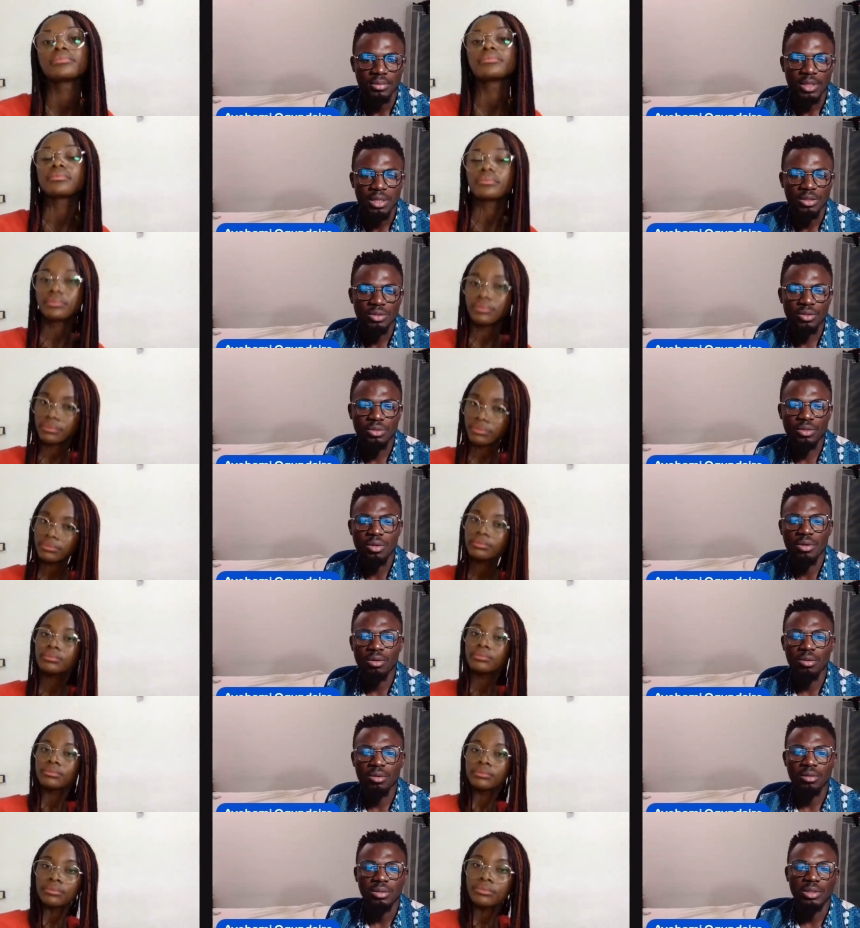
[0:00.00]

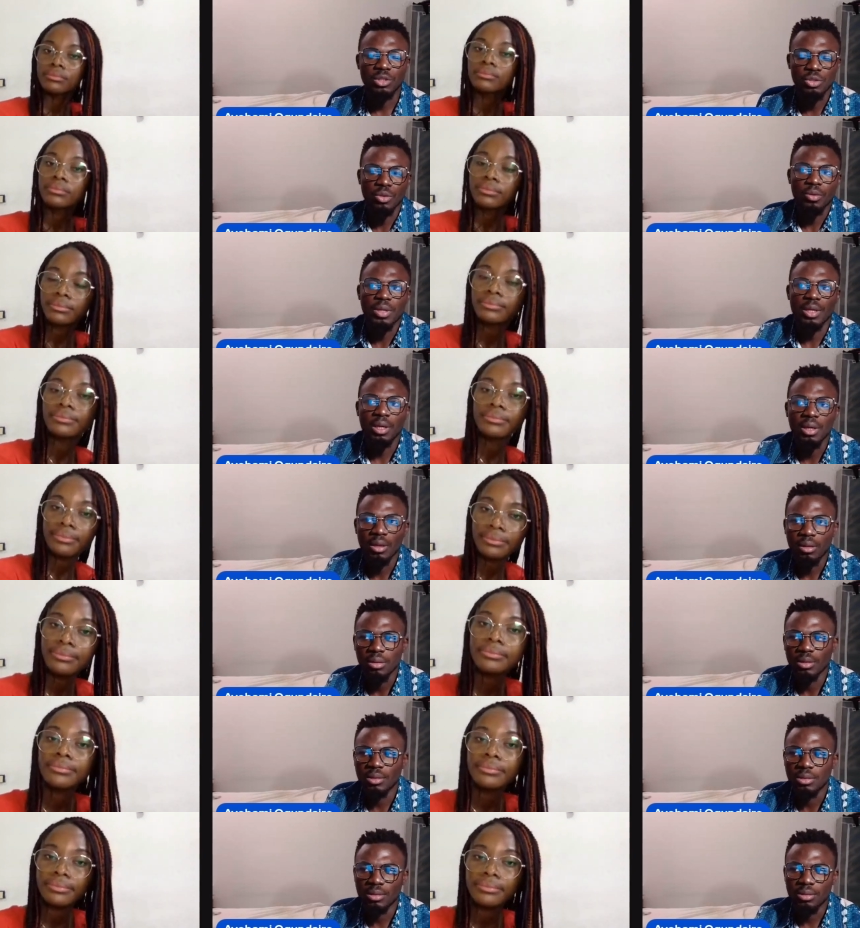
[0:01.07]
Speaker 1: So it's okay.
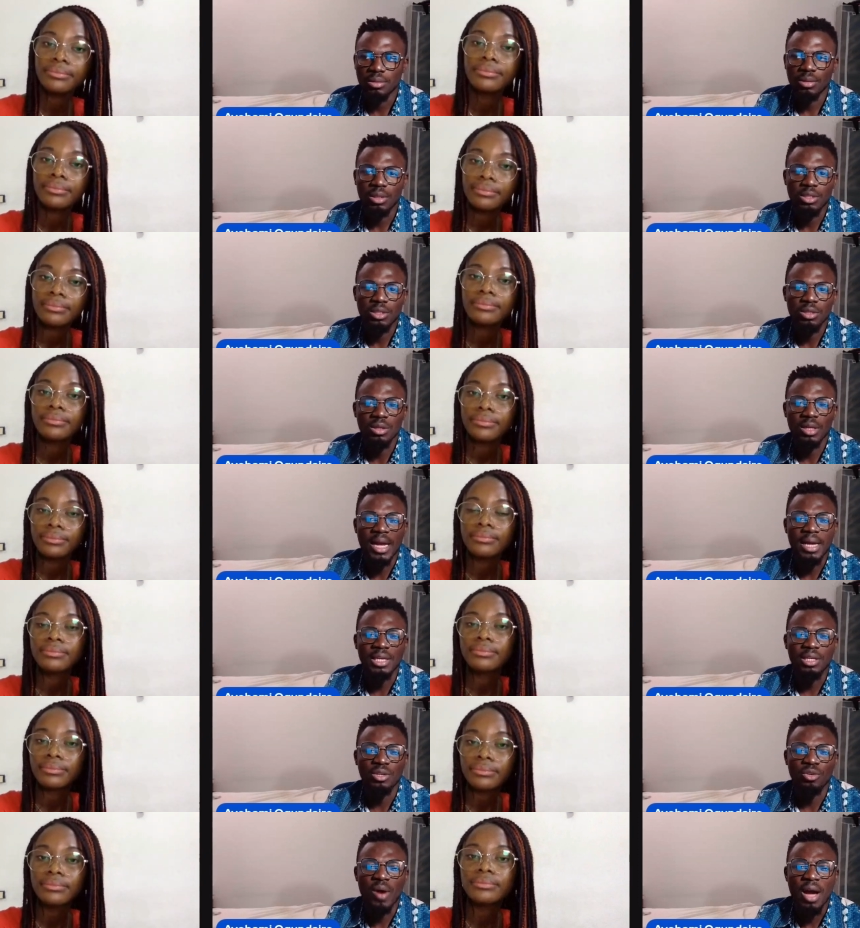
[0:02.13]
It's it's not
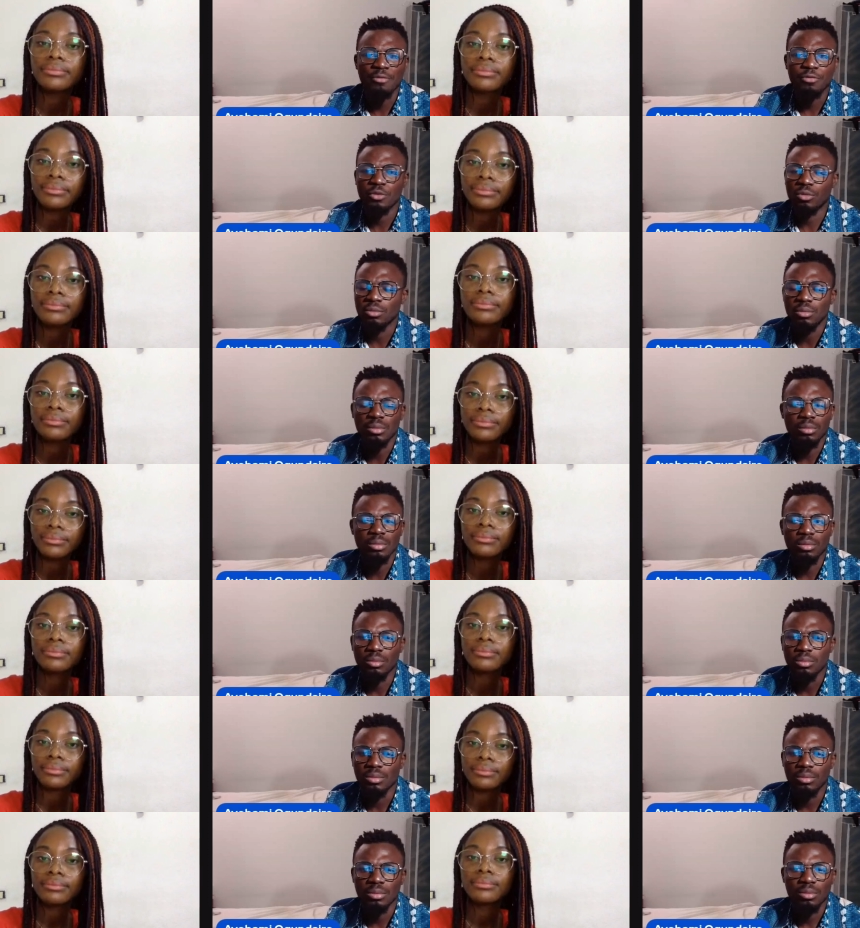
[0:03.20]
like you have
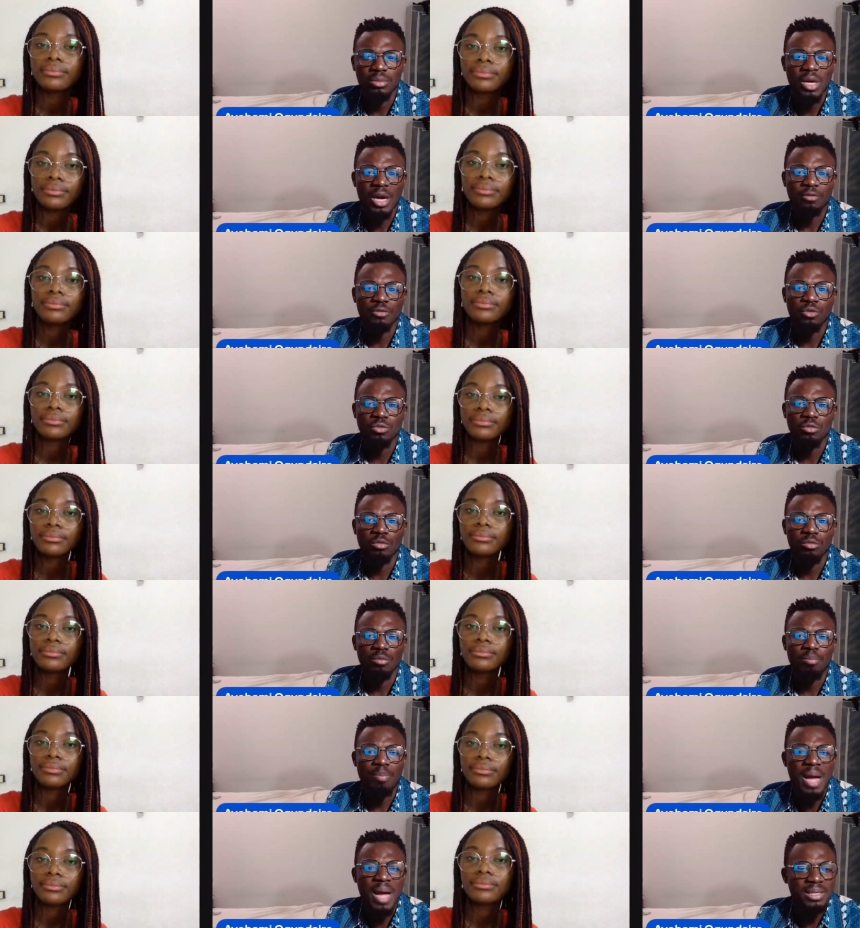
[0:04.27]
to you have
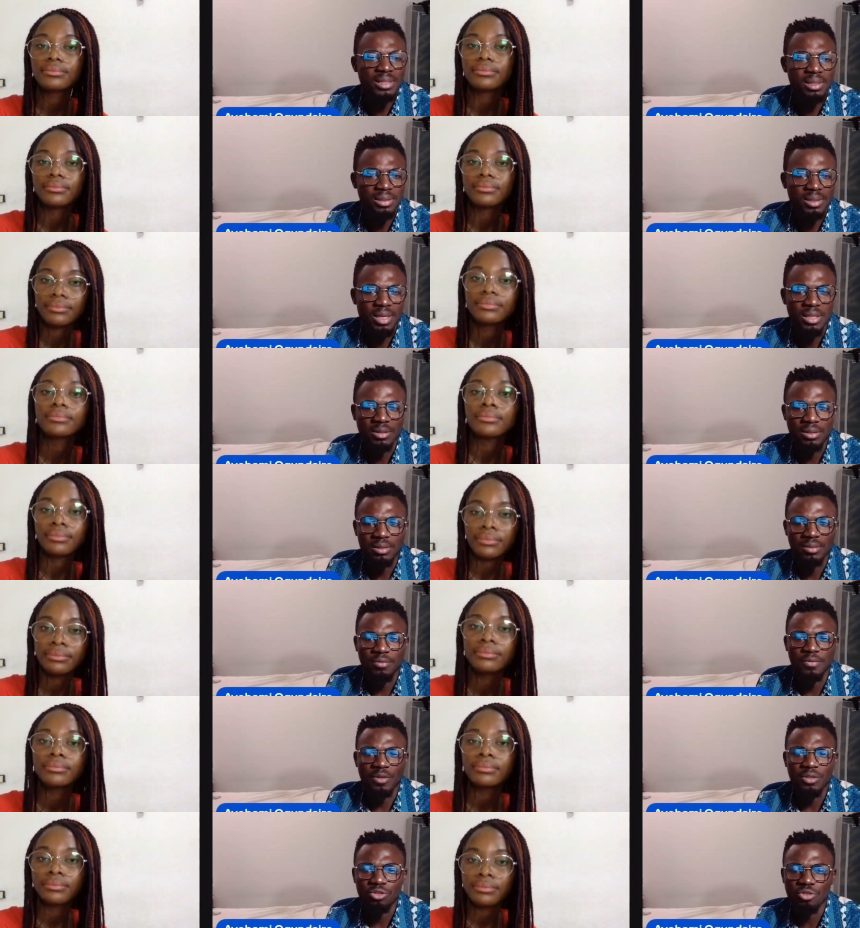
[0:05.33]
to pass it at
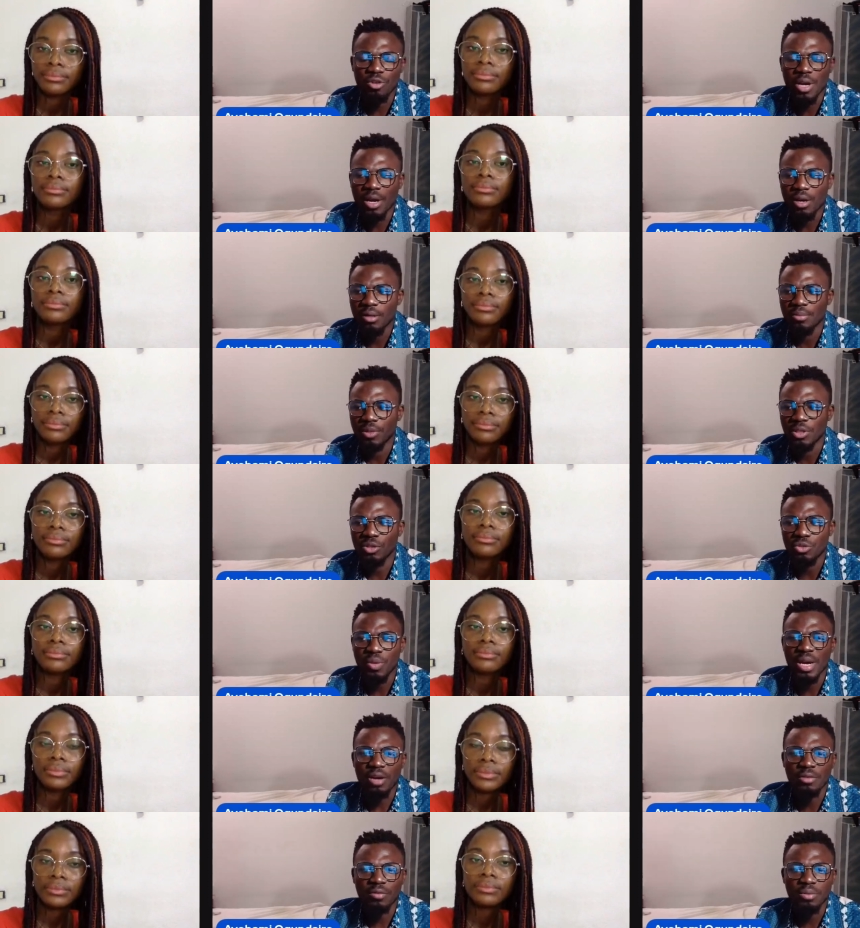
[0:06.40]
first trial because
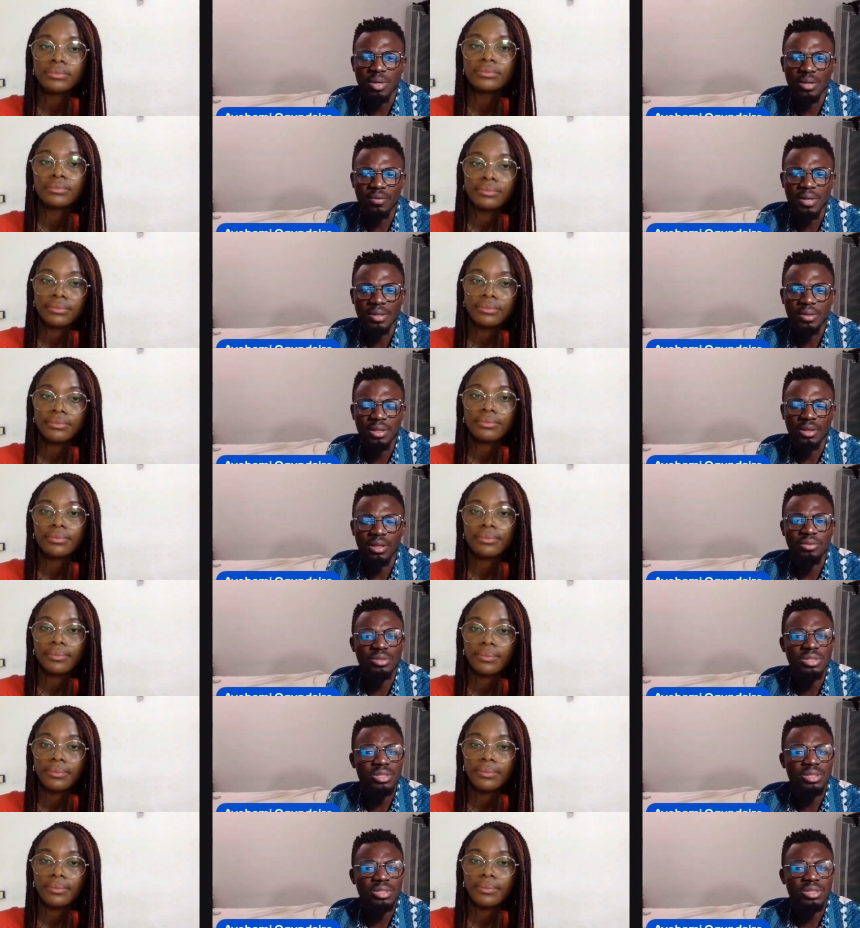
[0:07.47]
we have about I think three